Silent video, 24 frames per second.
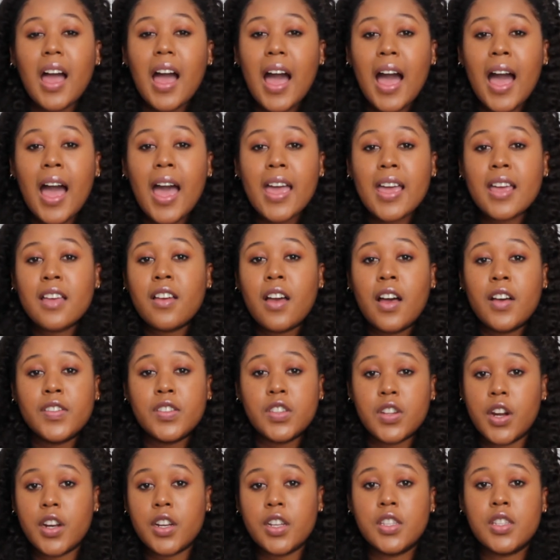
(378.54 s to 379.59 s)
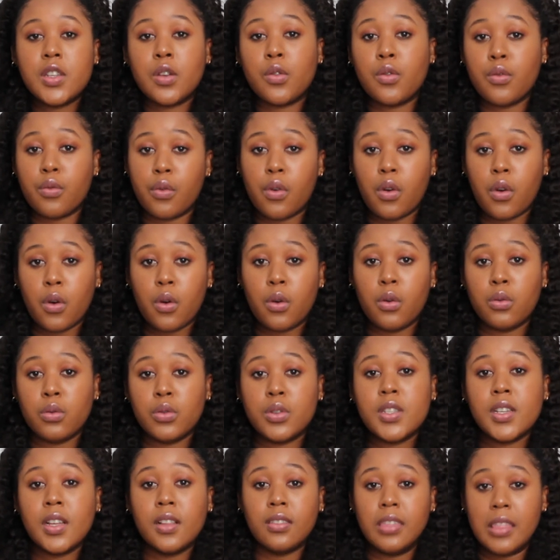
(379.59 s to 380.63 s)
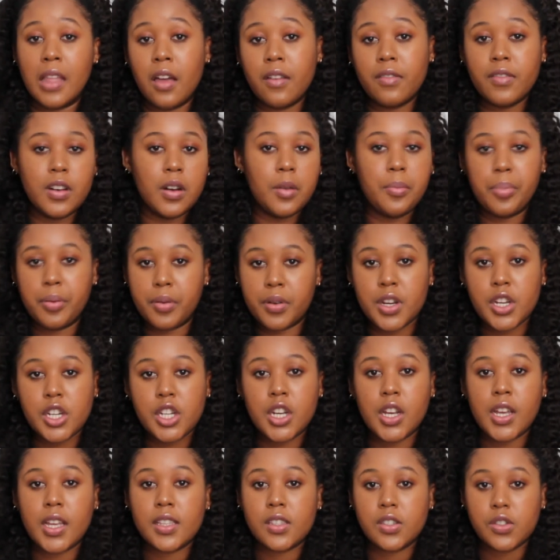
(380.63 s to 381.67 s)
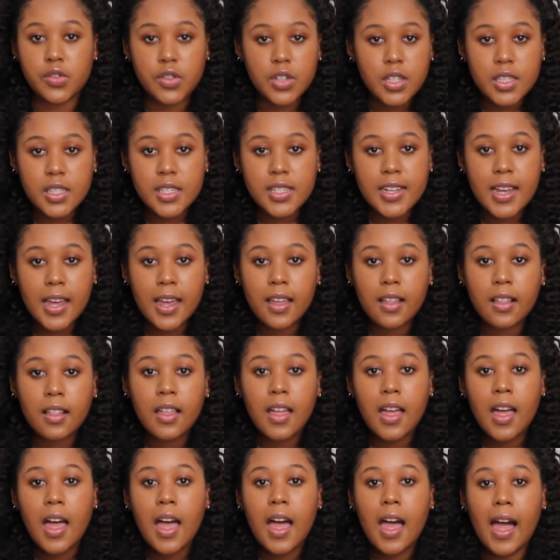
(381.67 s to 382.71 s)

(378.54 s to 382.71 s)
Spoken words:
I have started to grow to love and appreciate street style,